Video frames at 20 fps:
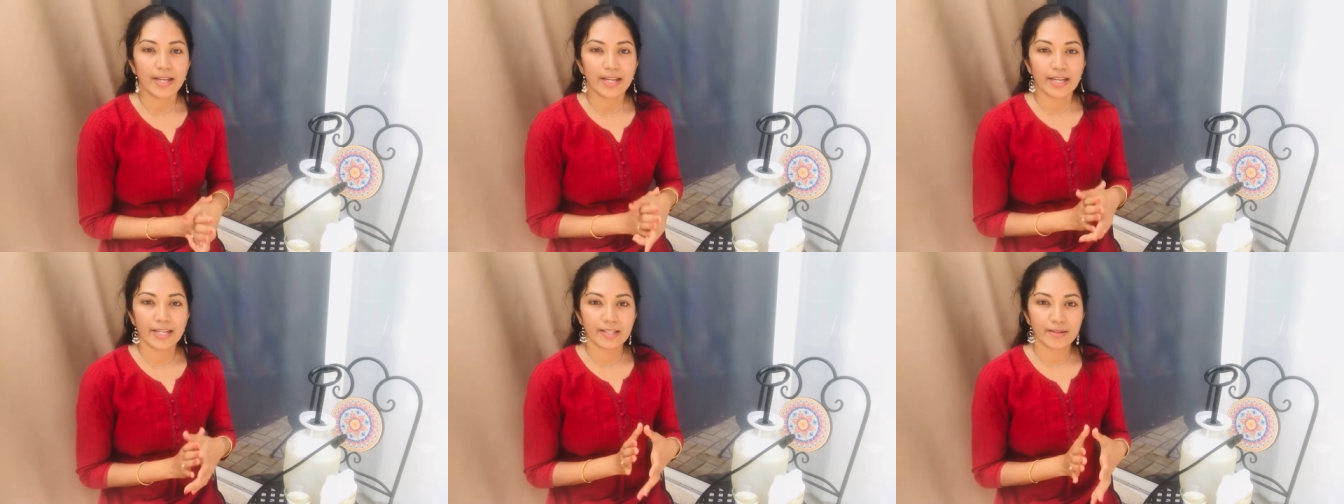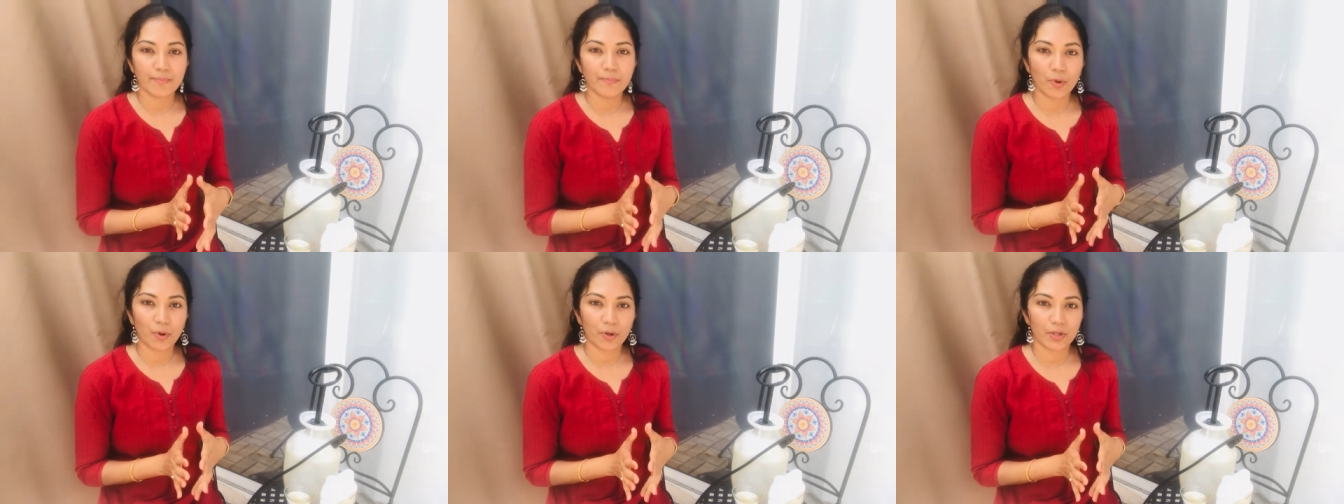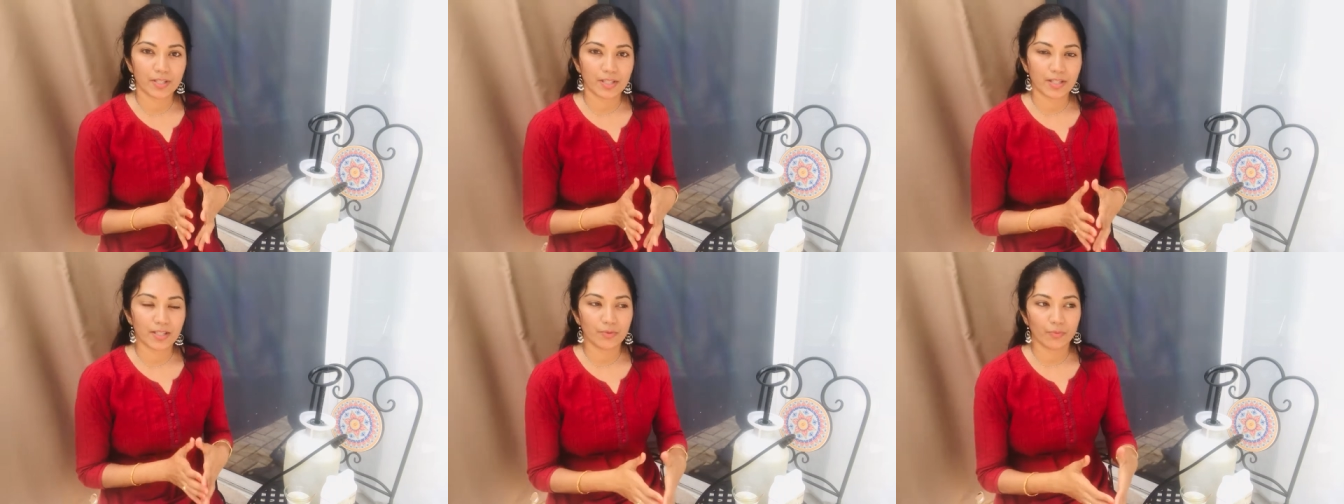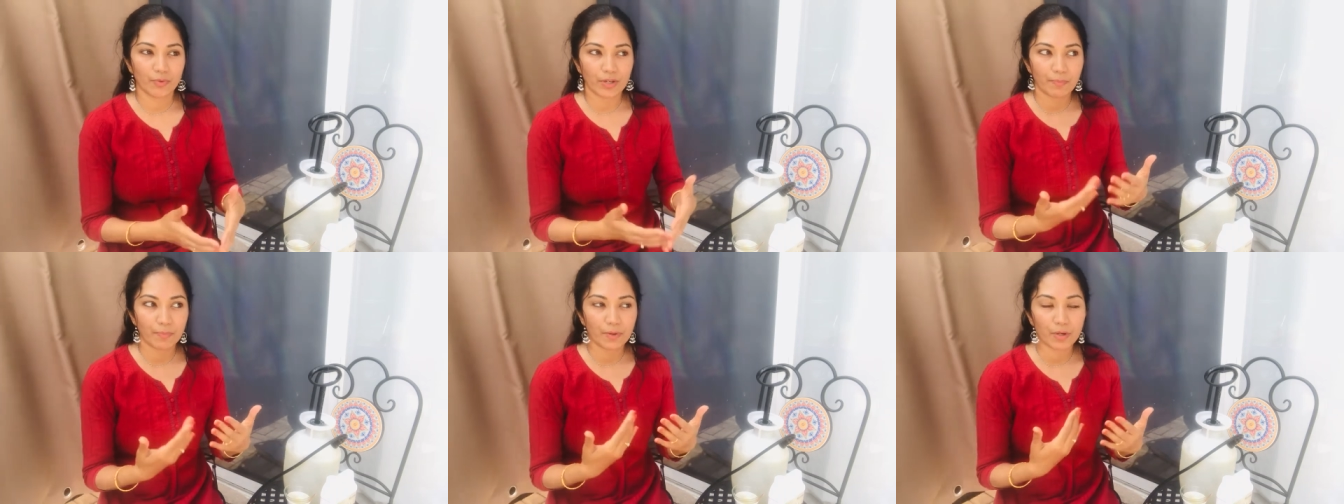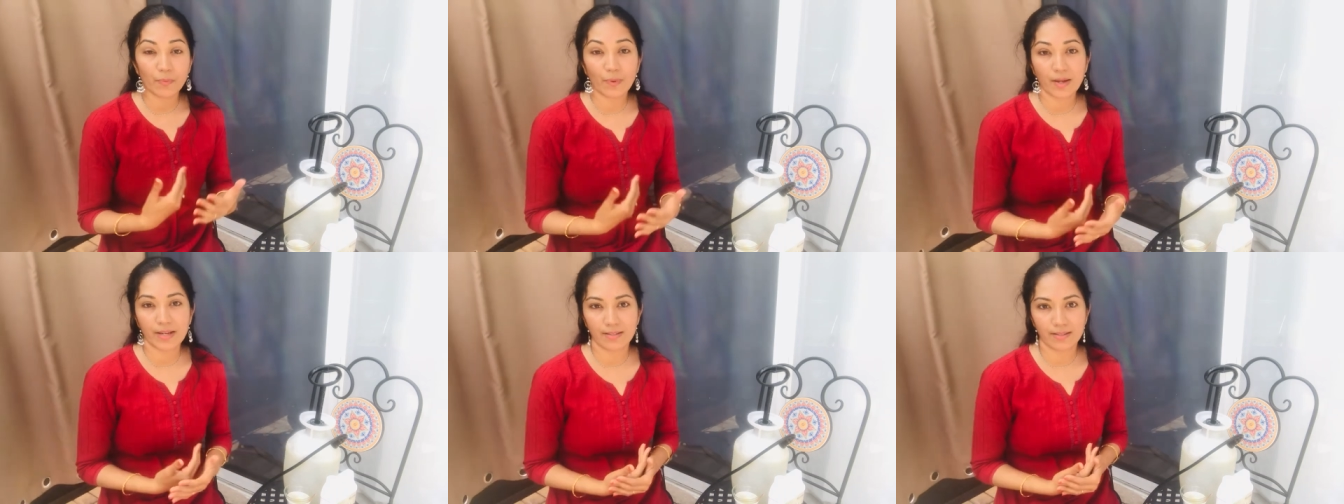it's important we
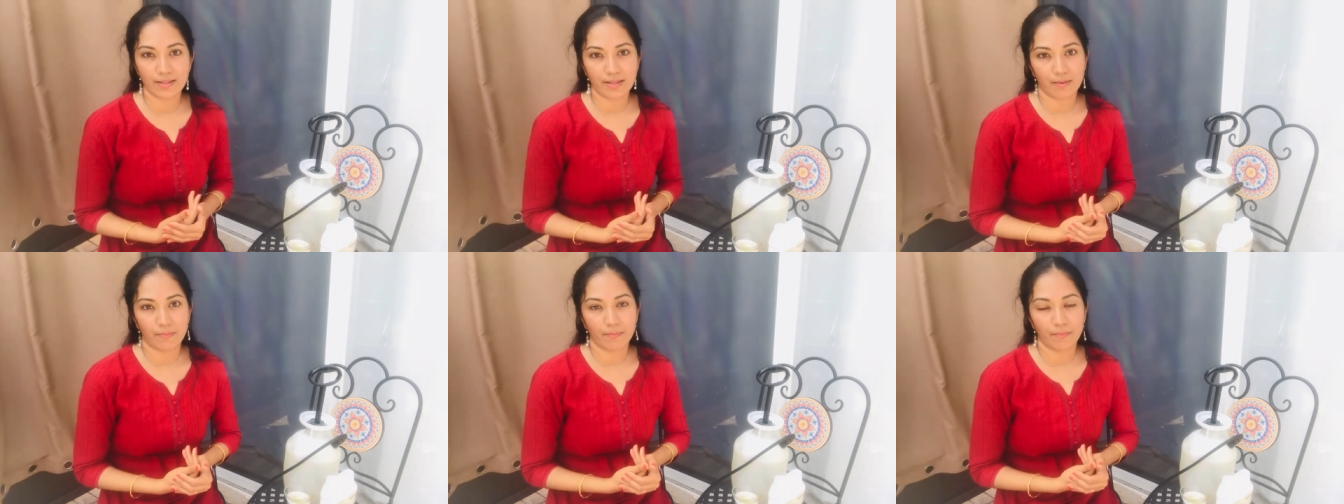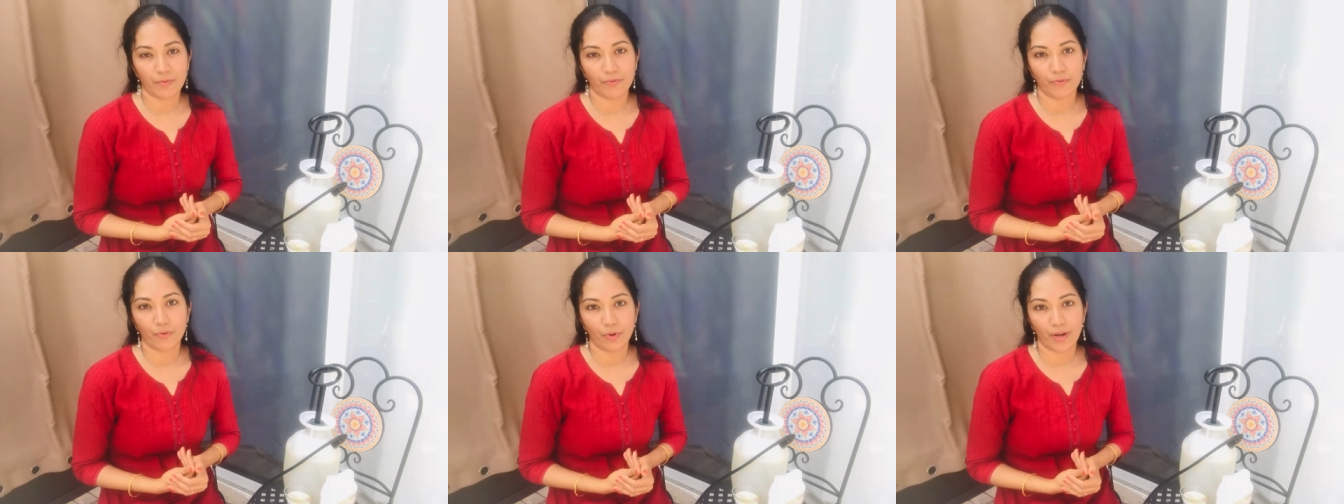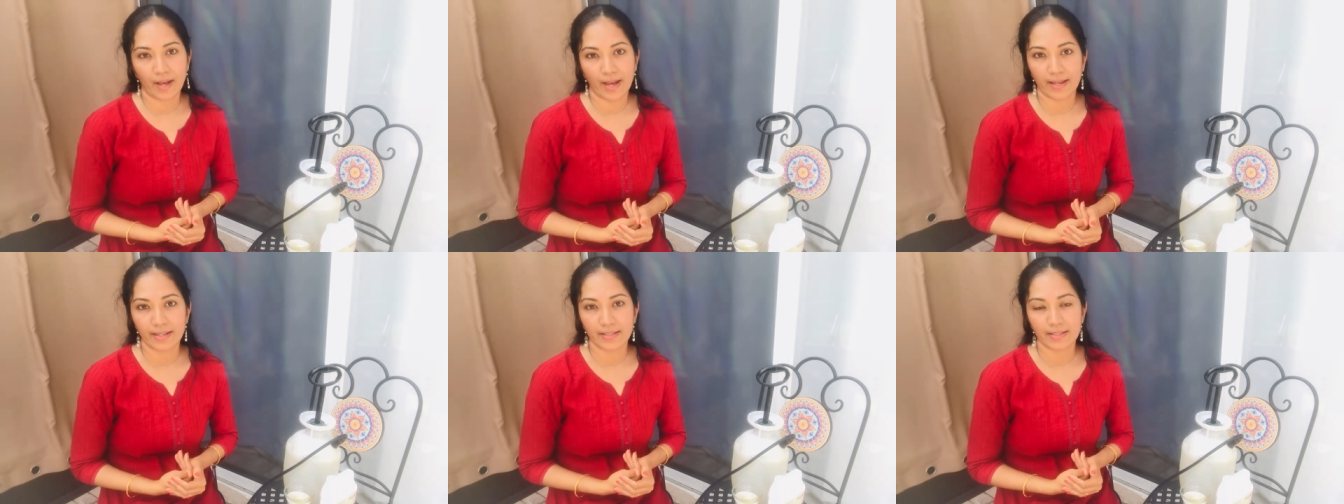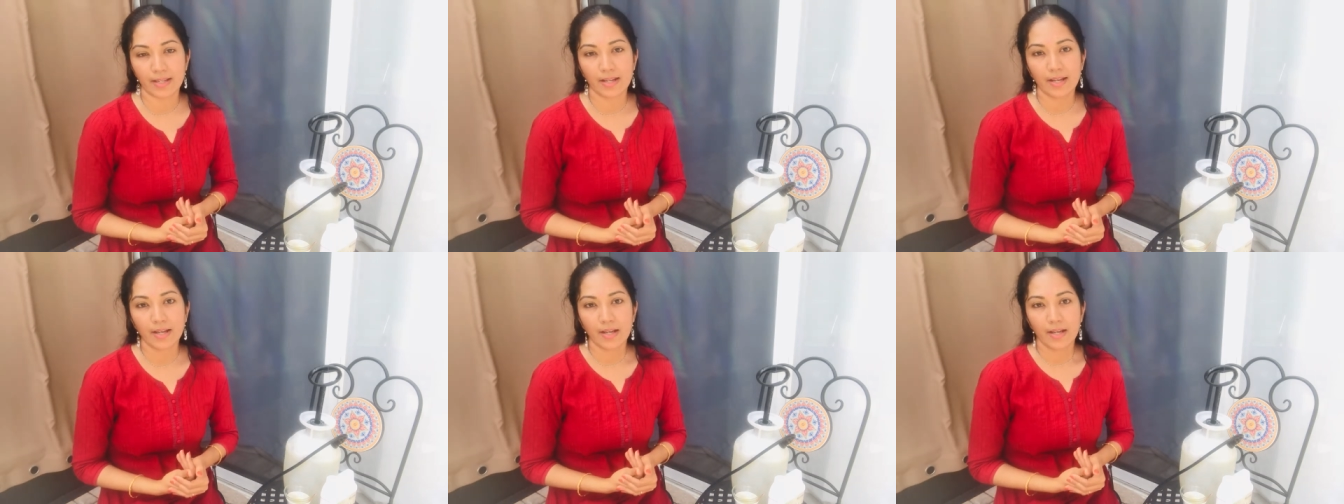prevent them beforehand